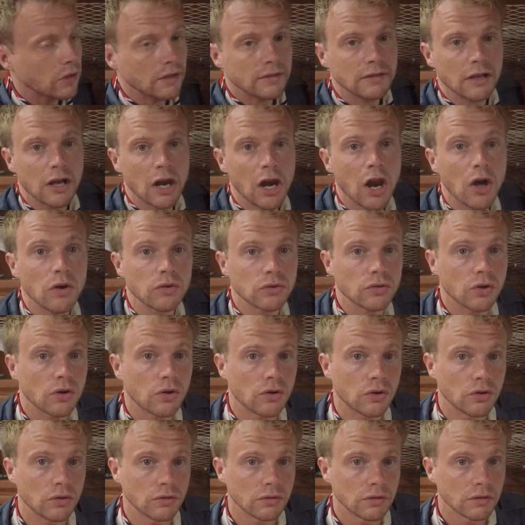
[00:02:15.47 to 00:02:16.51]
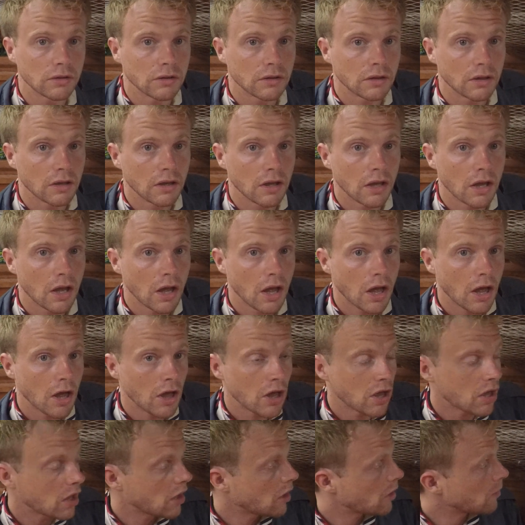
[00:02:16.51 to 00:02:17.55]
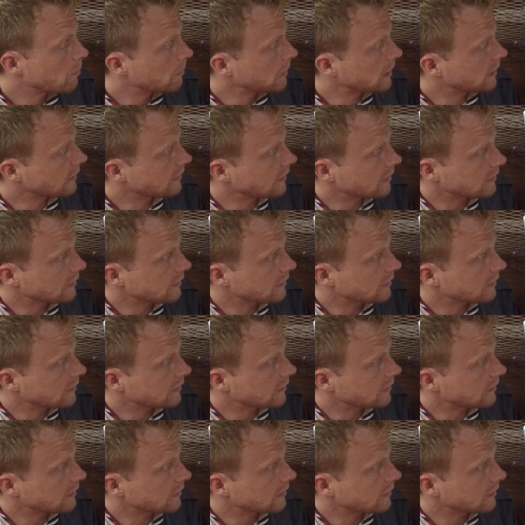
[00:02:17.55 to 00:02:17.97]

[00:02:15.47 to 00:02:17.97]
this a close haul, because